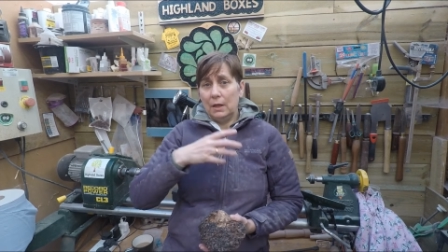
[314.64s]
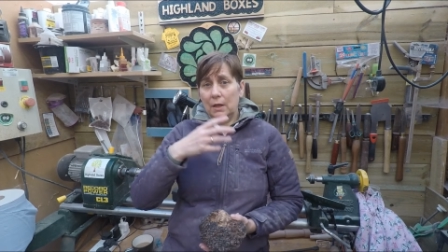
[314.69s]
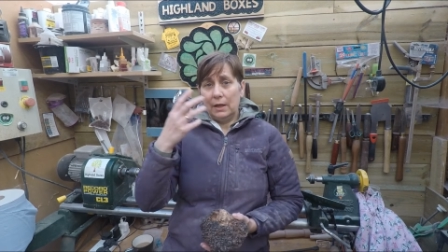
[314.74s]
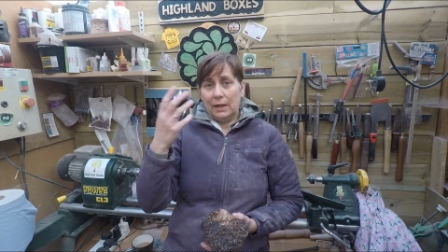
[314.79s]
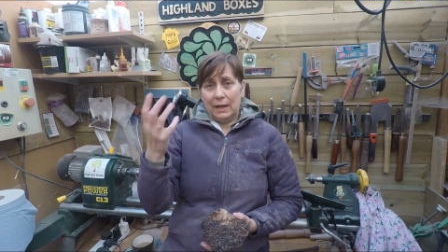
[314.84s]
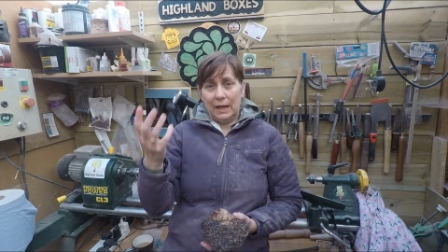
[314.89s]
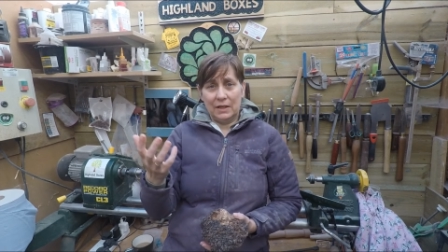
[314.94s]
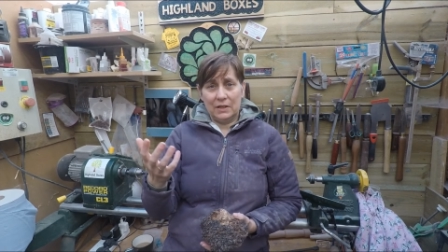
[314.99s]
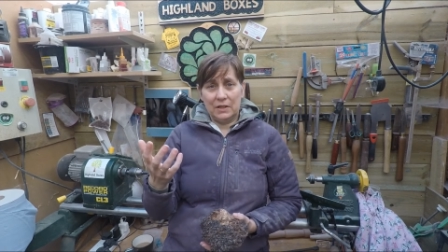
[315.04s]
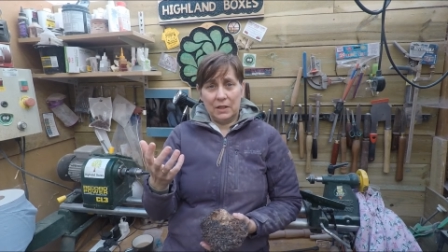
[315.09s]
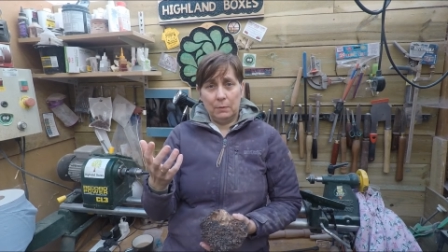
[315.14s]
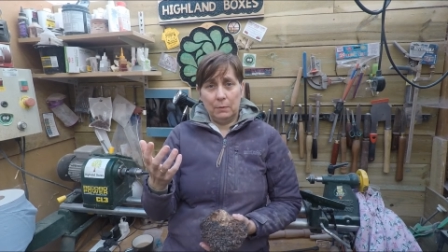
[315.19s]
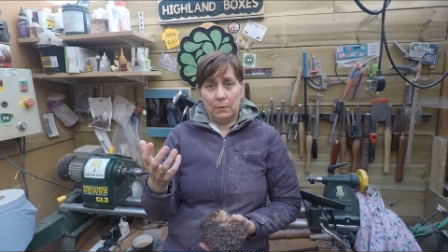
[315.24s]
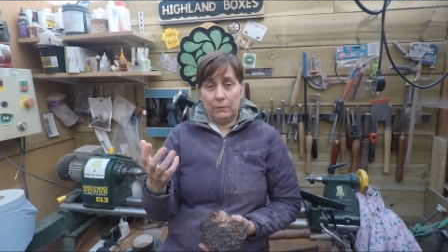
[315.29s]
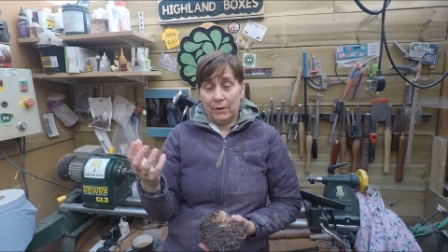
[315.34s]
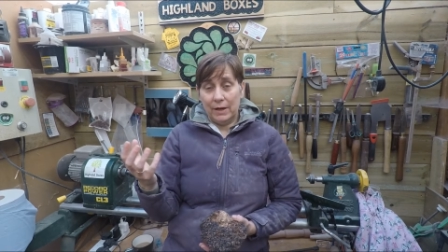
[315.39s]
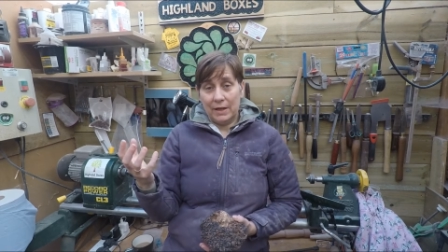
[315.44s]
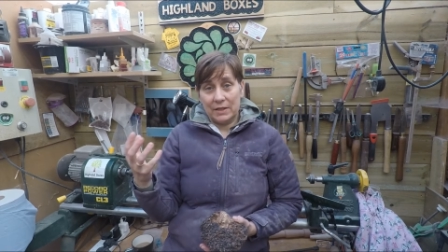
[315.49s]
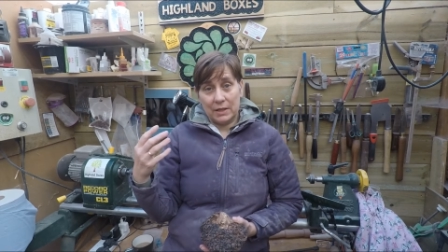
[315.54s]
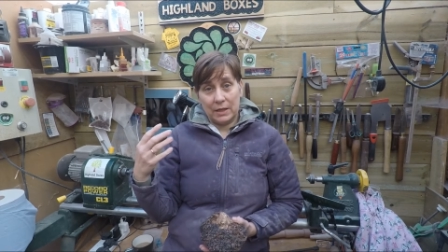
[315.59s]
cast it with
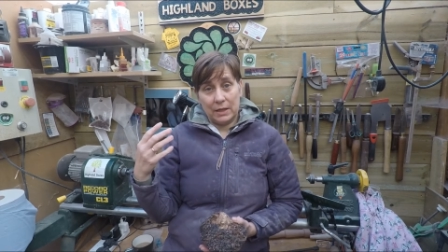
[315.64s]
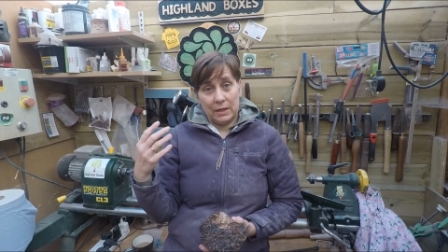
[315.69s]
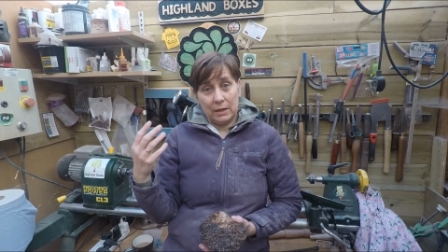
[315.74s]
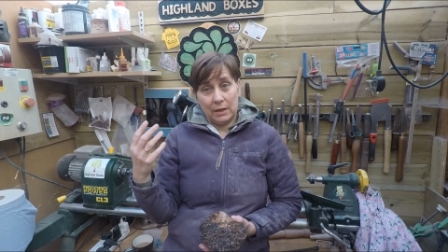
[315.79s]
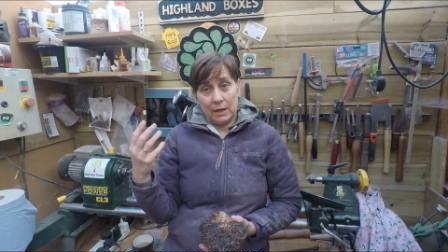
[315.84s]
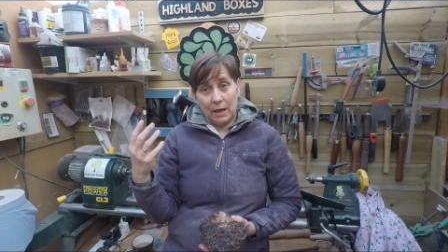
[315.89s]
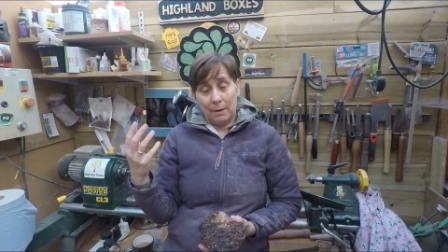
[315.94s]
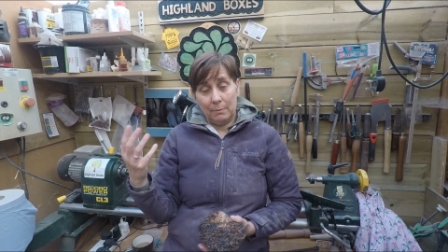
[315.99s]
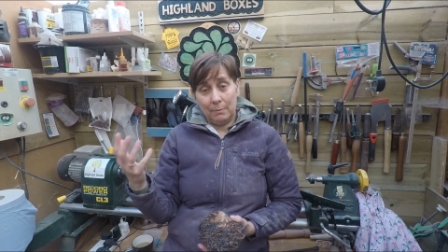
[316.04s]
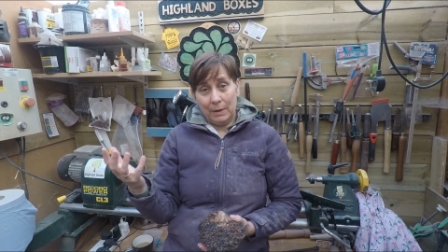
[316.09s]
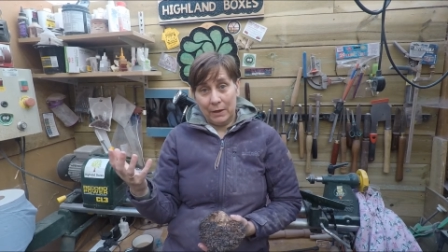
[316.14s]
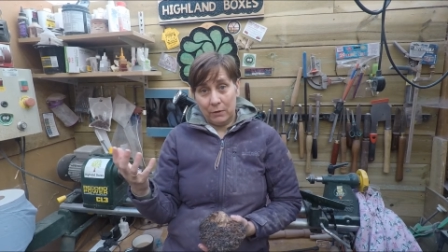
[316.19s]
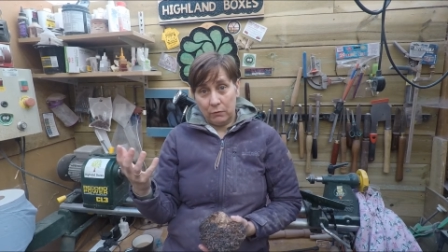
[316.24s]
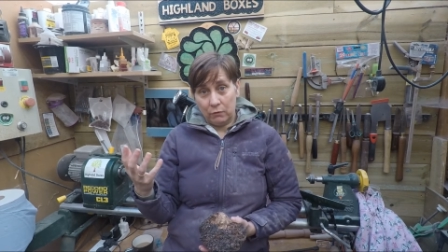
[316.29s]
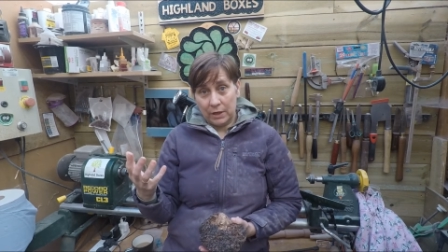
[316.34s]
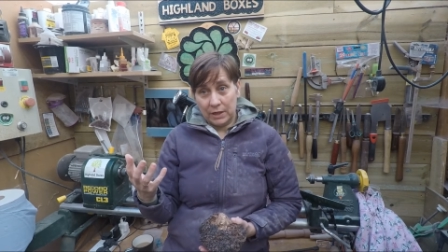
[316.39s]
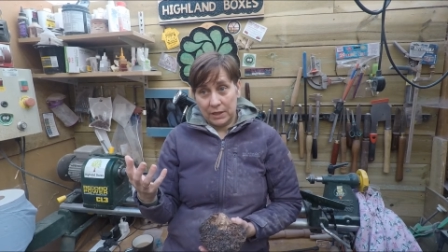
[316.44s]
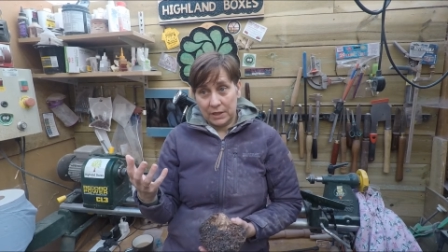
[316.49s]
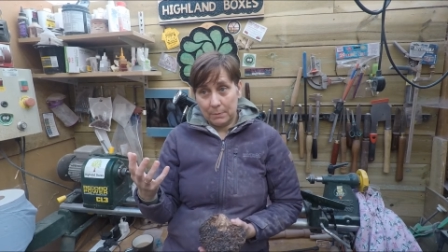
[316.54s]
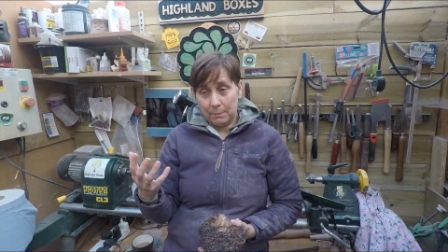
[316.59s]
resin and made
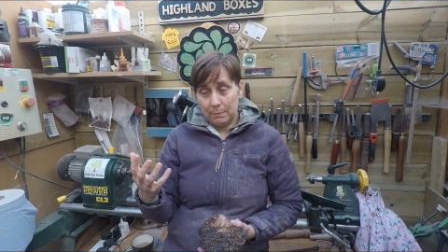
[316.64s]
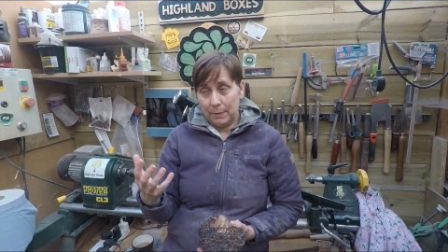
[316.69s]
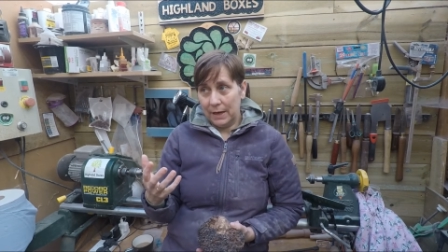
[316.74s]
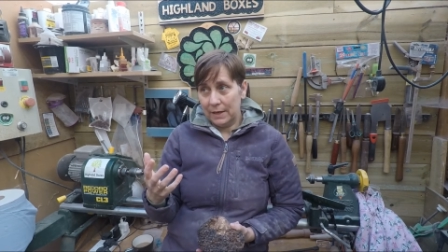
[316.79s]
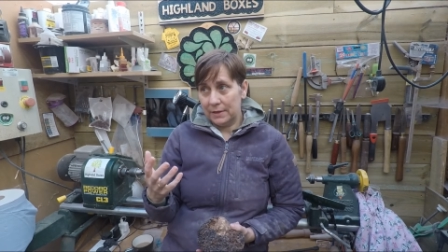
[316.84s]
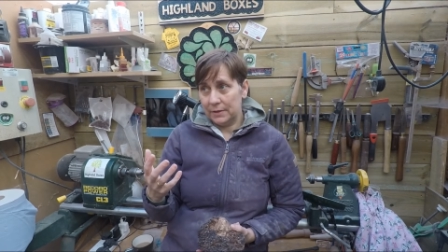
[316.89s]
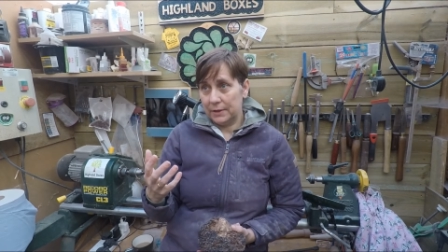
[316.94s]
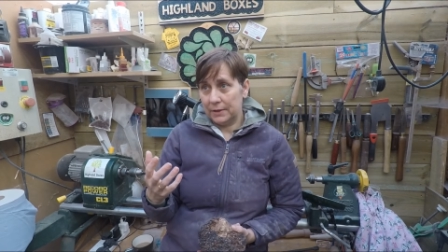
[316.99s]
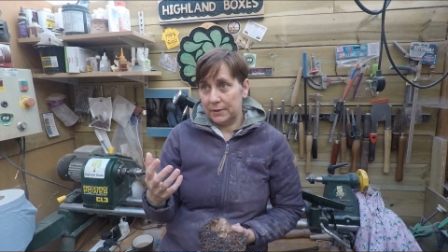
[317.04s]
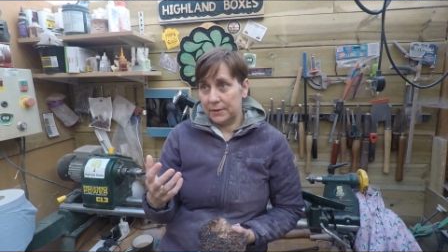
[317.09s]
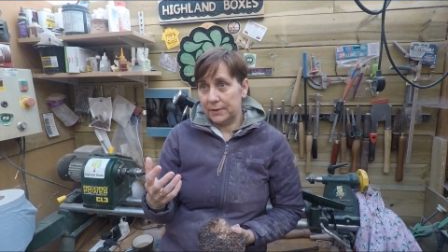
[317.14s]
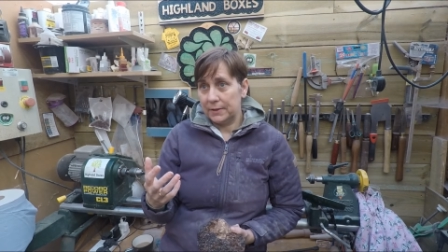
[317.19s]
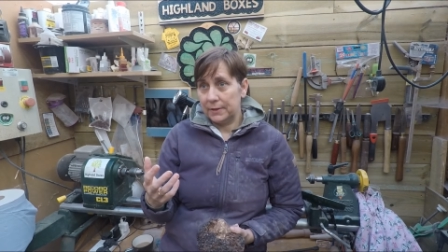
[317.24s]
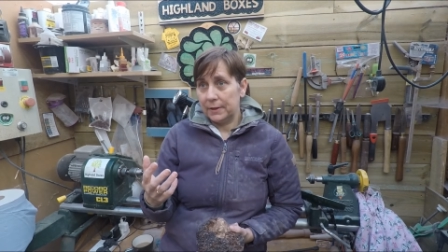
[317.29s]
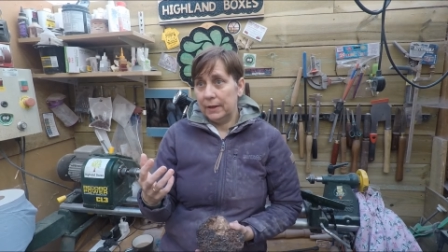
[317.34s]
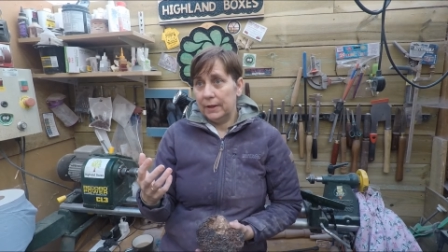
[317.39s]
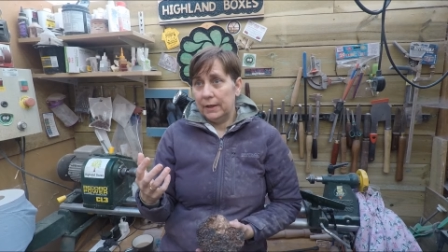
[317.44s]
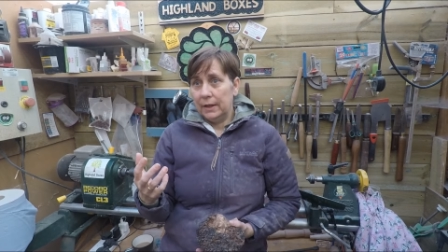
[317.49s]
rings and pendants.